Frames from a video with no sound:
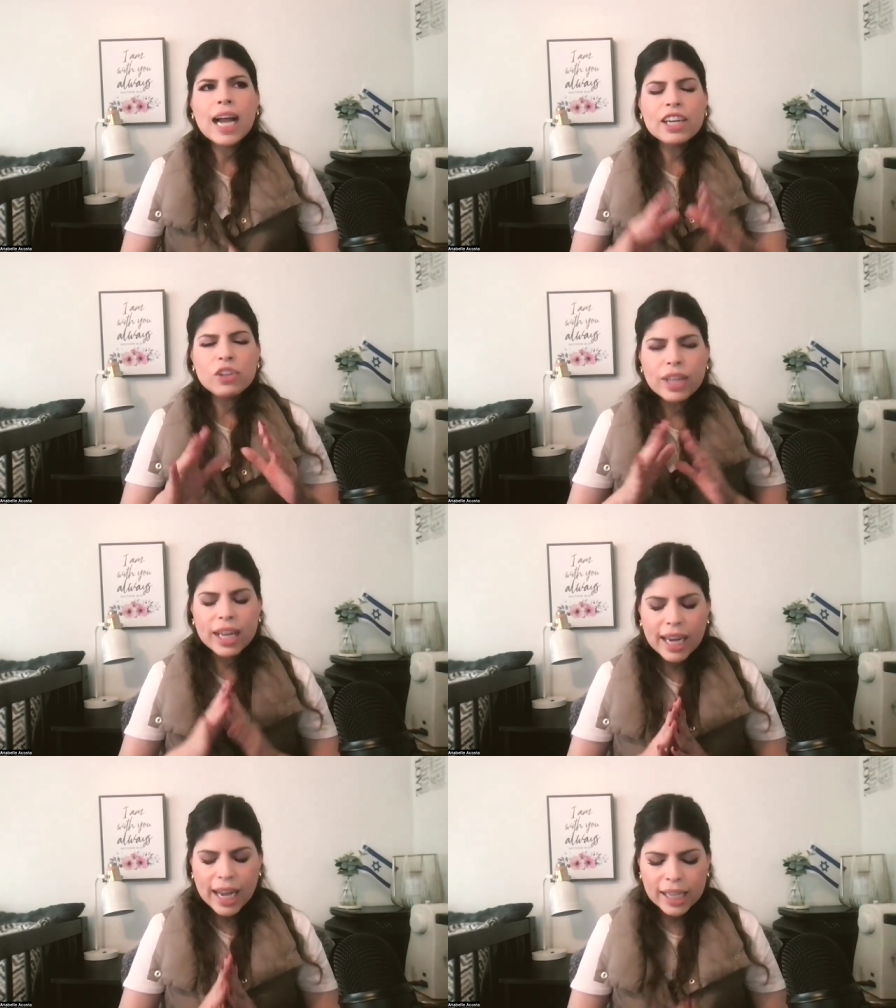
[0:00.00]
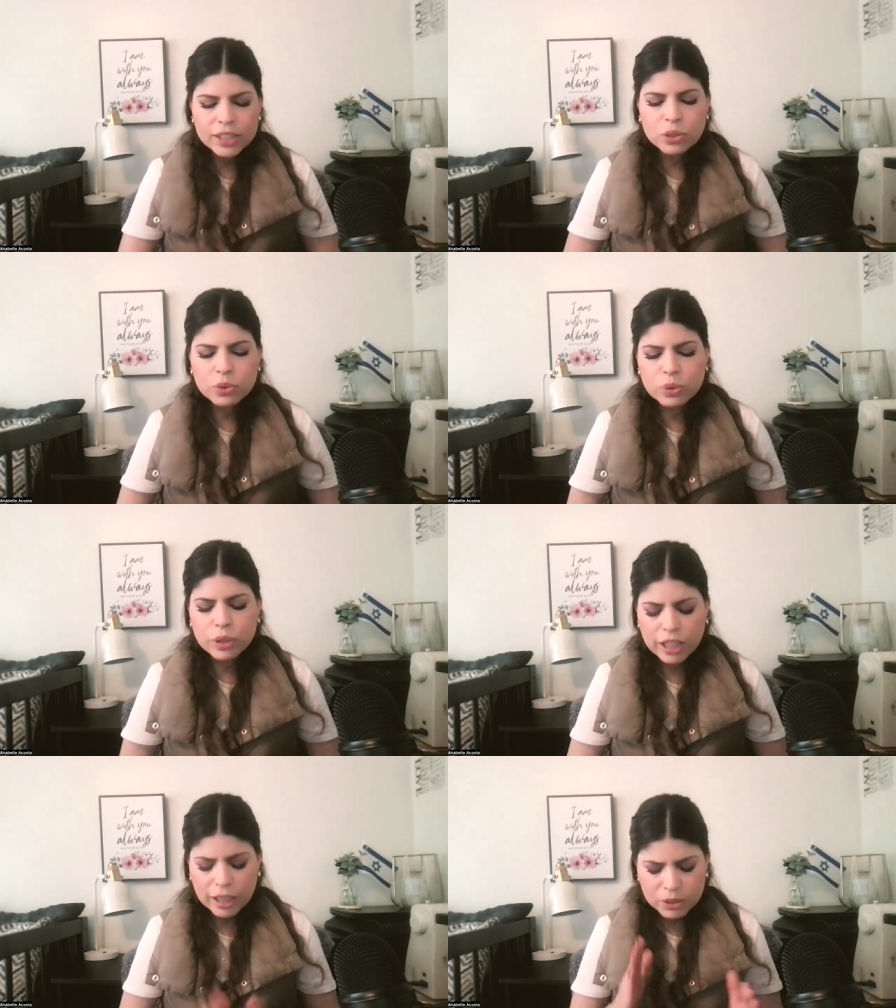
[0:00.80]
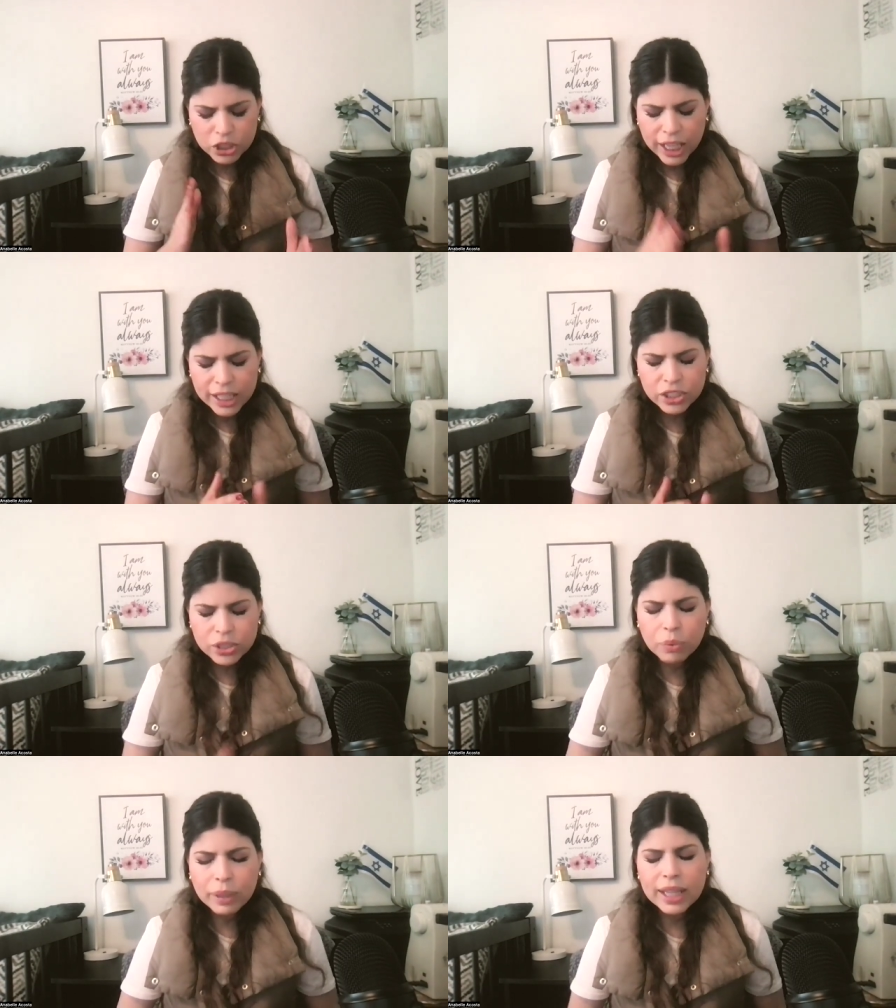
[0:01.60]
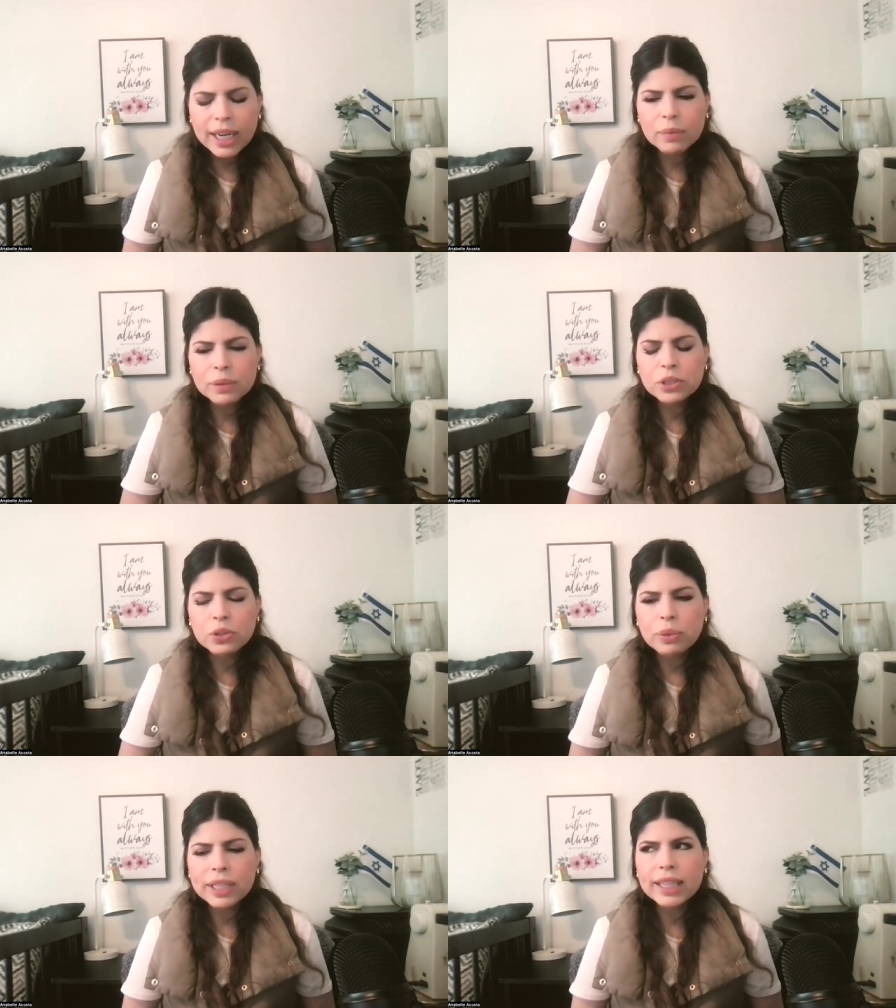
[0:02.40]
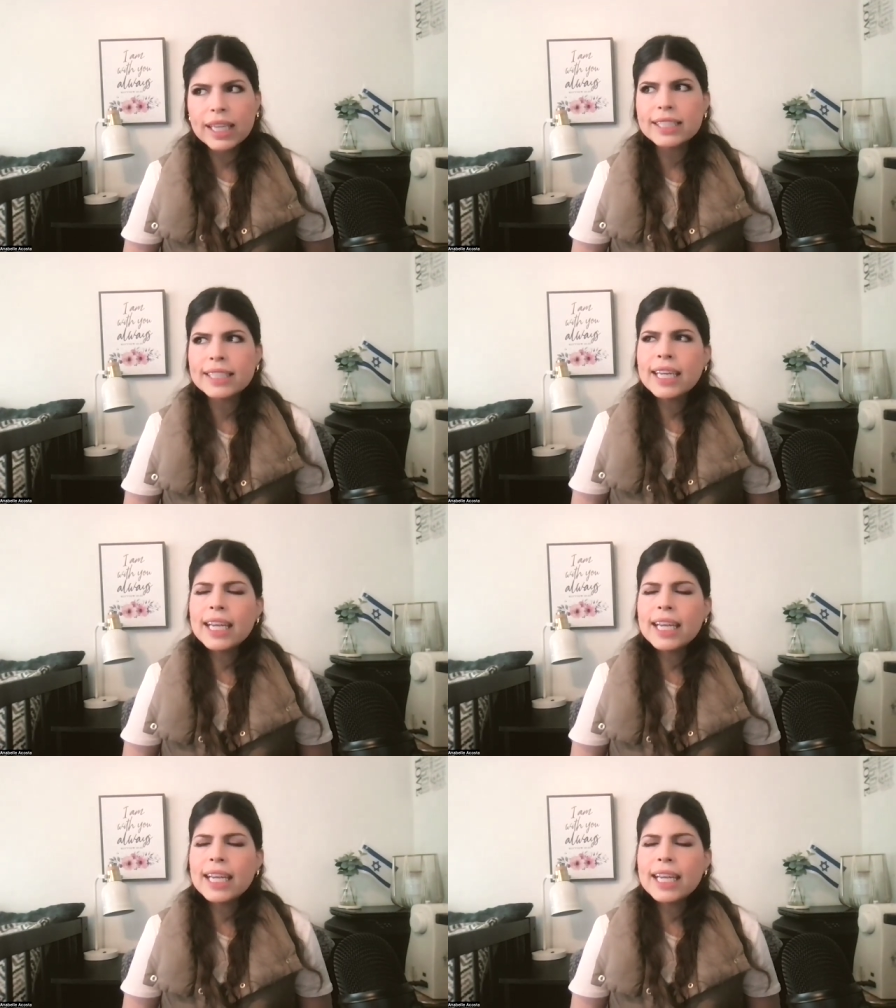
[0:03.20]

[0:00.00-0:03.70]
I knew that I had to change the way that I was doing things.